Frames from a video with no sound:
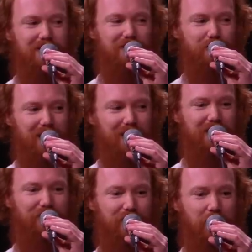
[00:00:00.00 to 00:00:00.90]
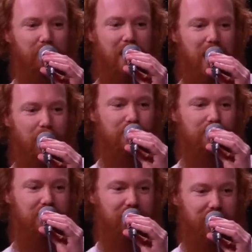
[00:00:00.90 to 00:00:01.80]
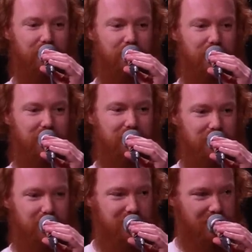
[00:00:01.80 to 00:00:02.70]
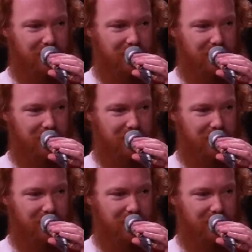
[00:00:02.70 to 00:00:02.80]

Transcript: to really feel the powers of the Looney Tunes. I